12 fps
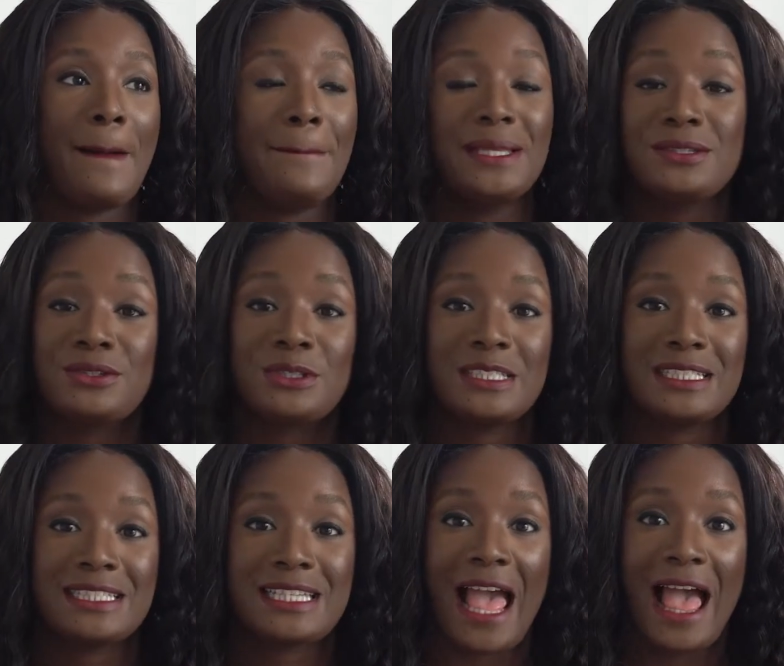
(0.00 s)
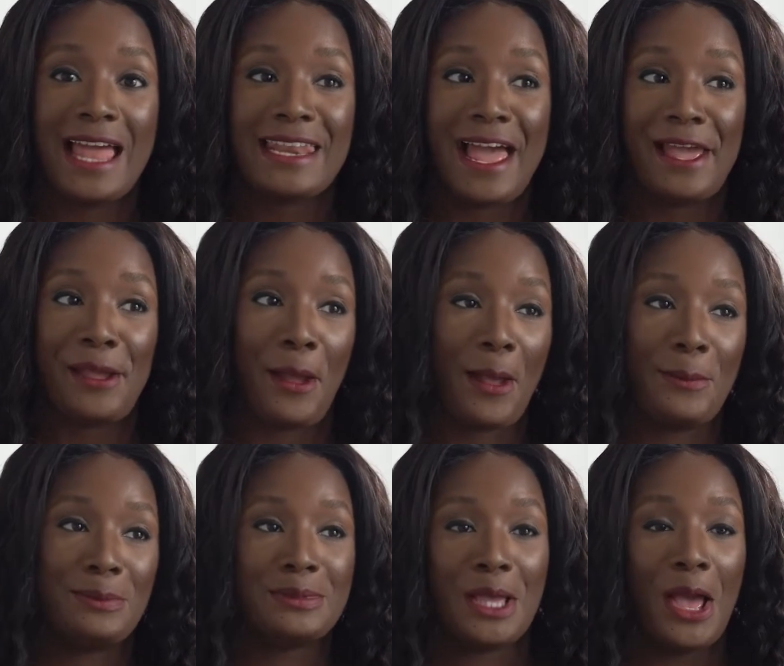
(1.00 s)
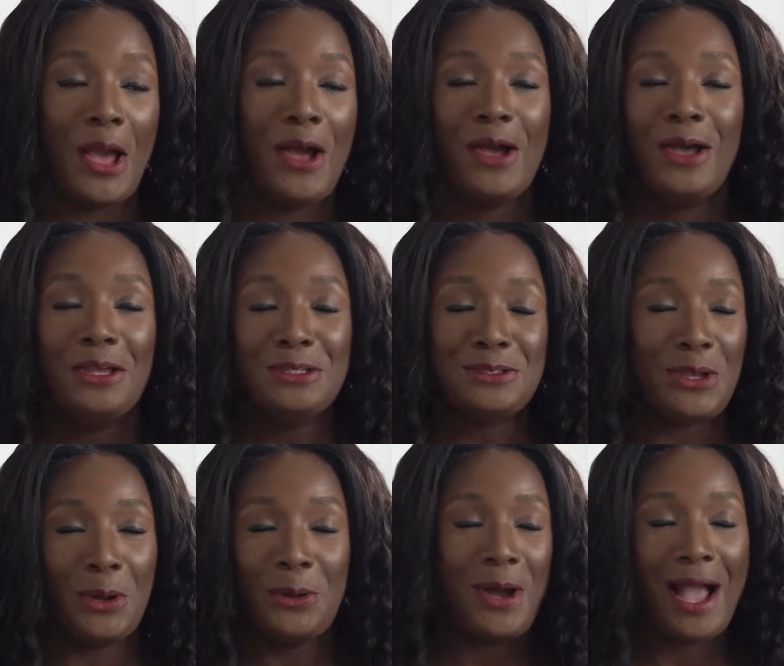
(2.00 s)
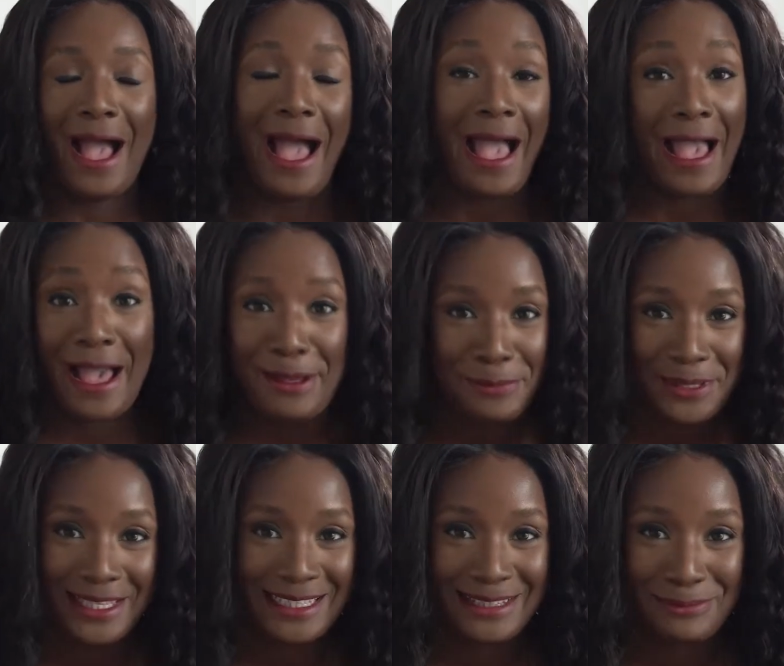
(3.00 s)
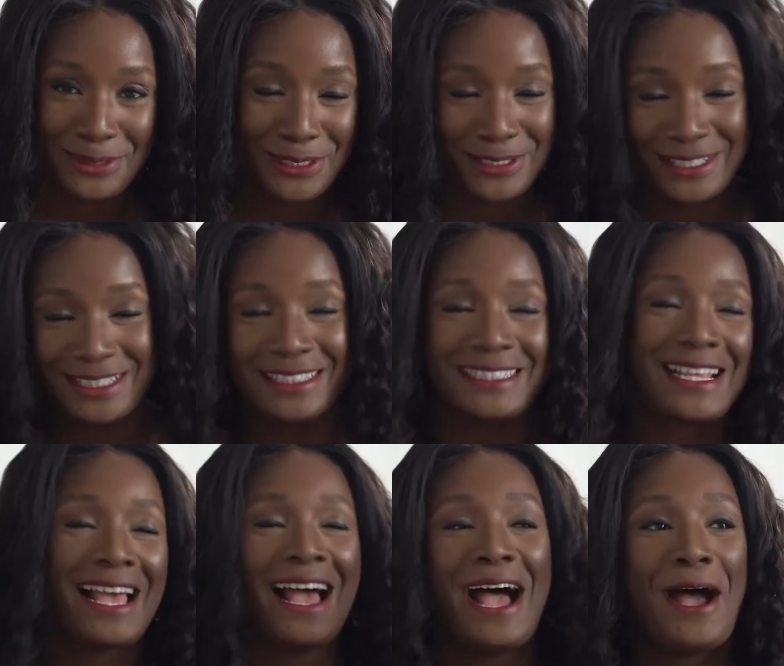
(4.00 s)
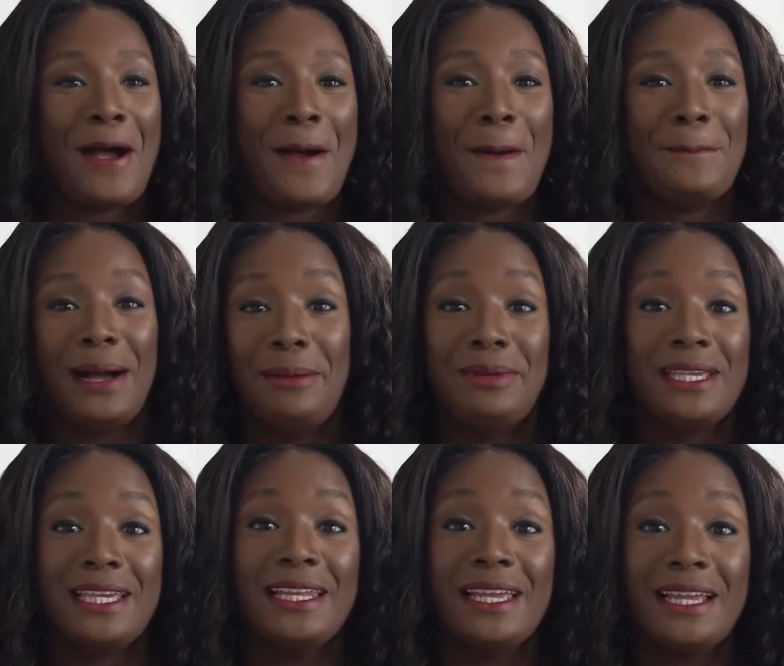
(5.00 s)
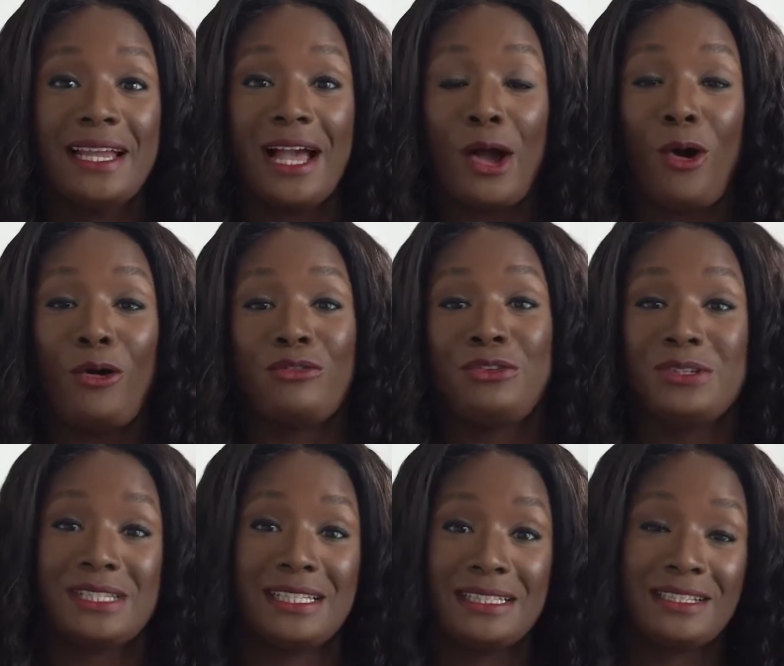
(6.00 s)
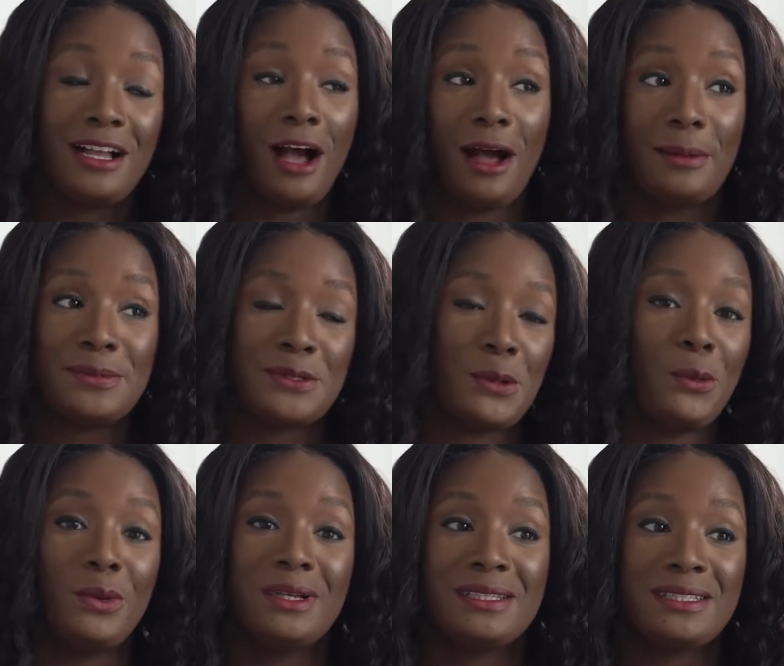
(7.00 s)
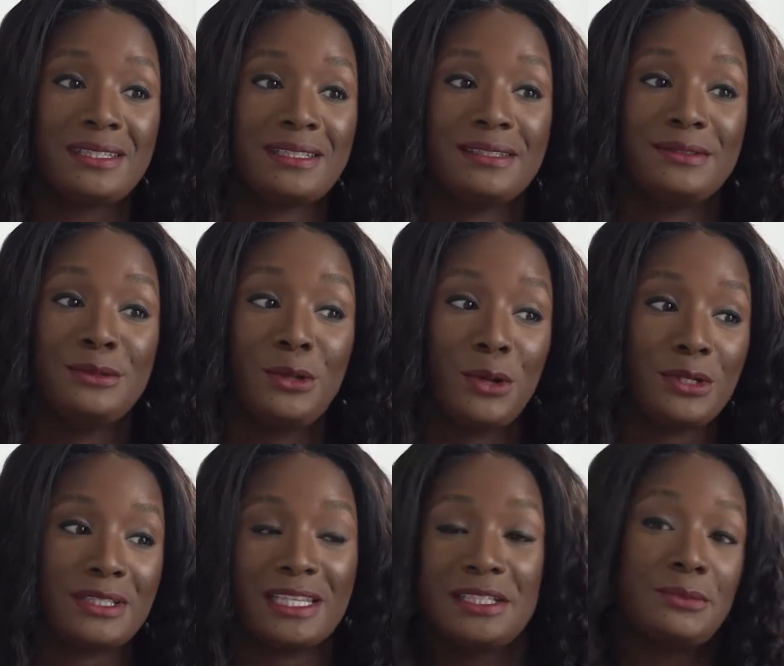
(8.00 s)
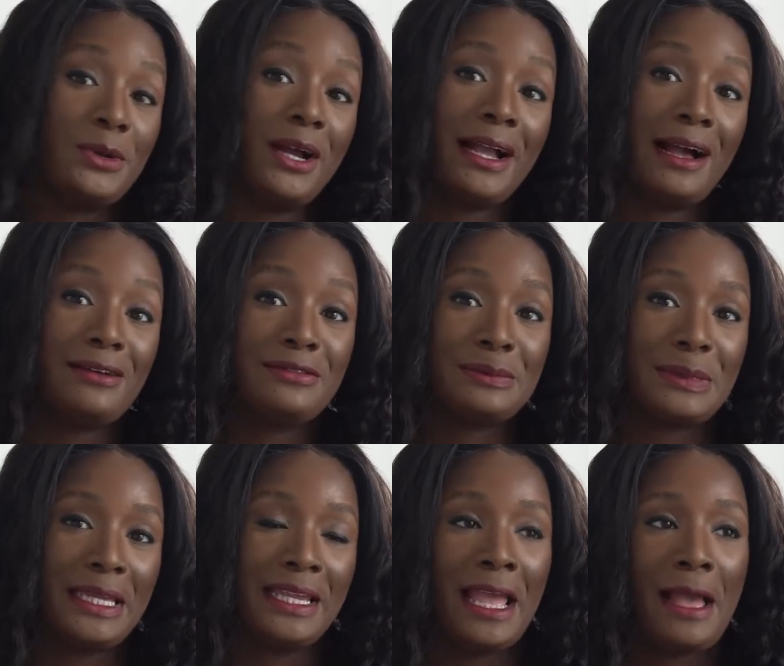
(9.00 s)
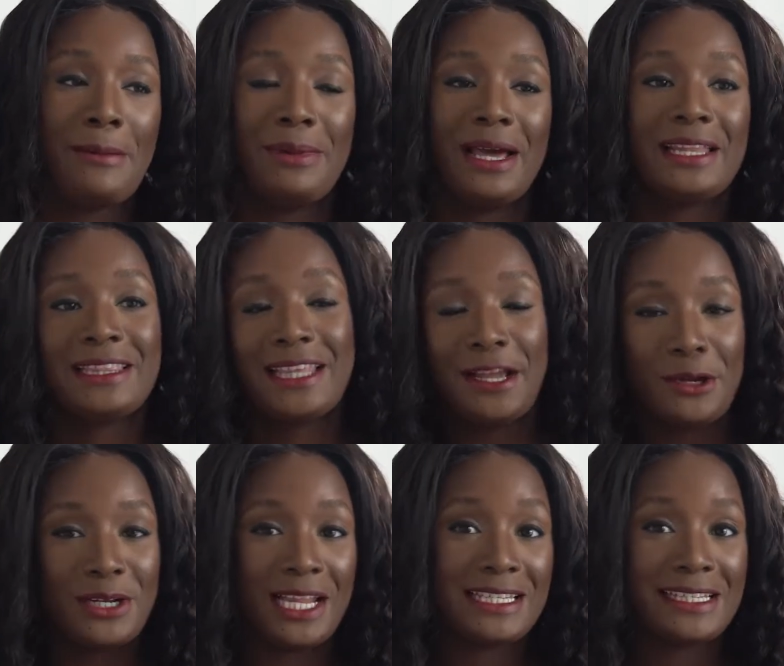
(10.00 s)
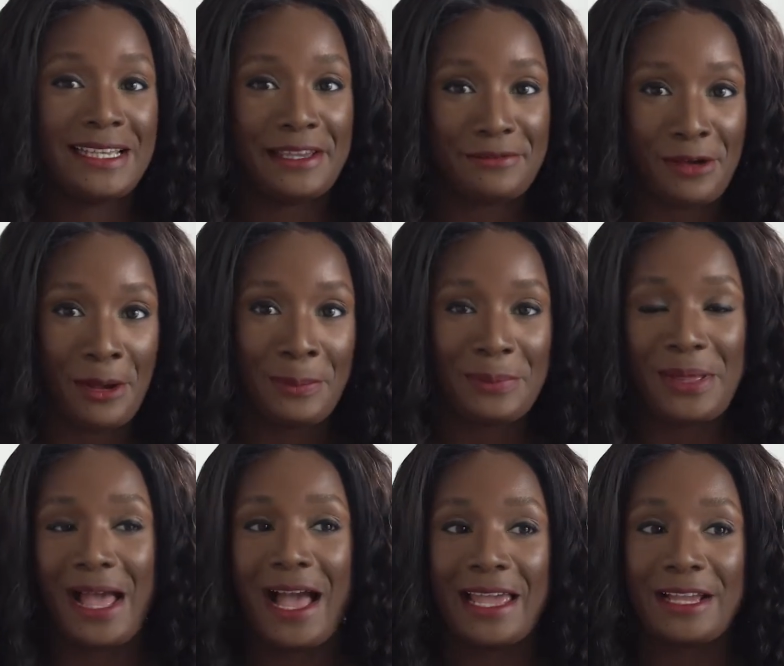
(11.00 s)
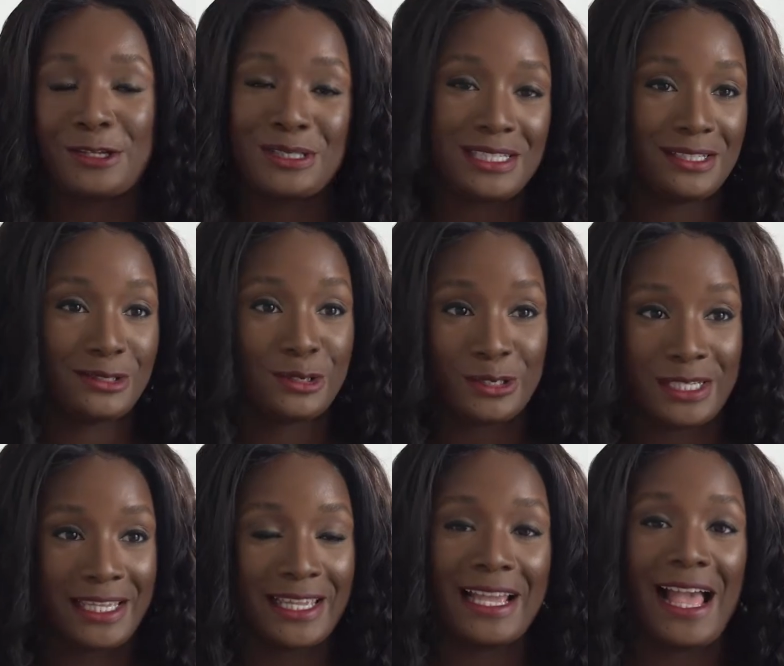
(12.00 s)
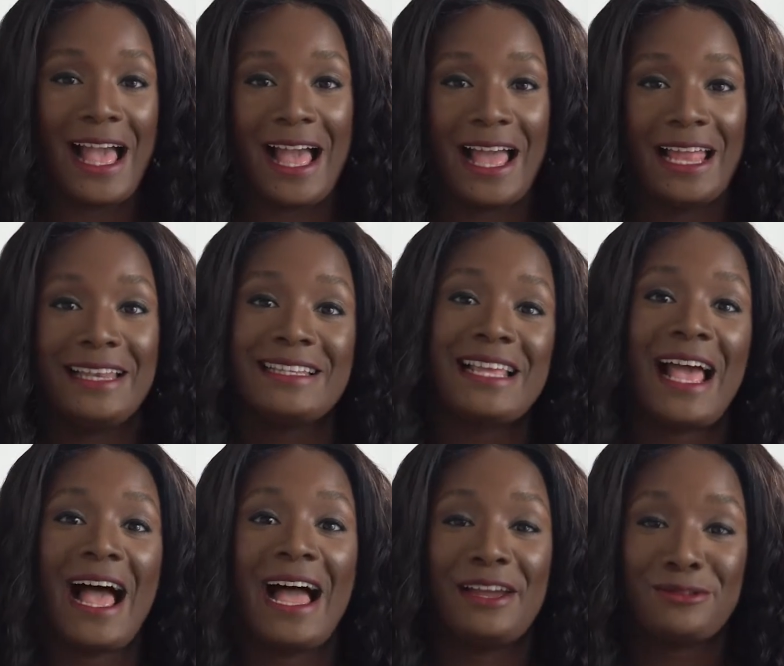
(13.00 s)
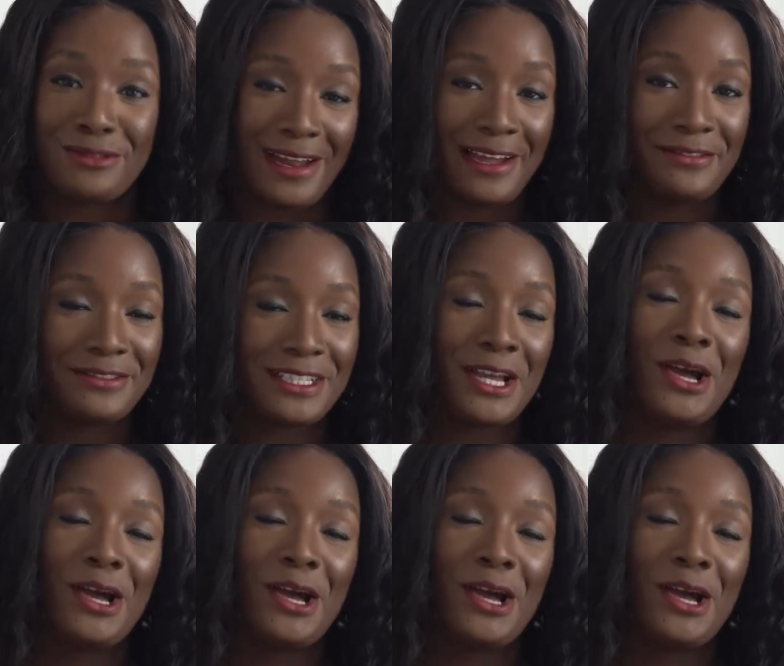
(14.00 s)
menstrual disc, and I am so happy because my beginning of using cups it didn't work out for me, but thank God I didn't give up. I continued looking and I arrived